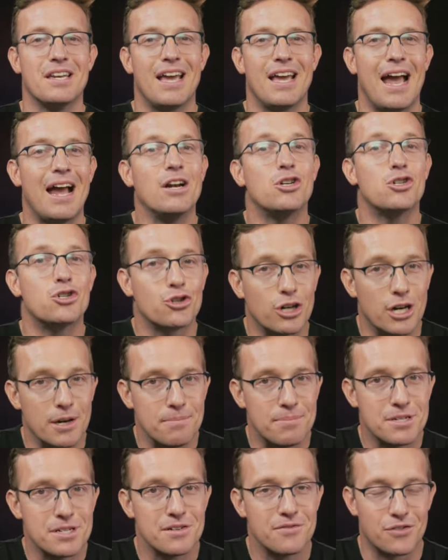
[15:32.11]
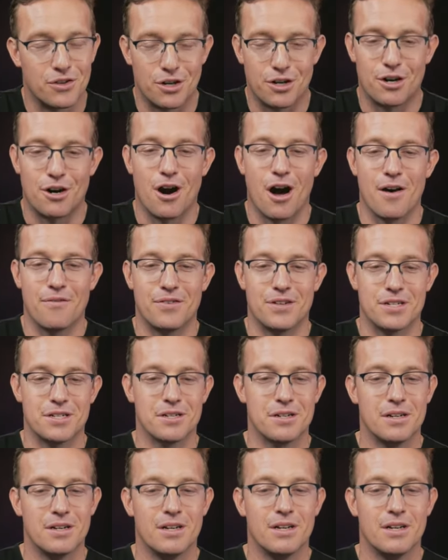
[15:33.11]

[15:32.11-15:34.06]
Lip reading: and trips for her office.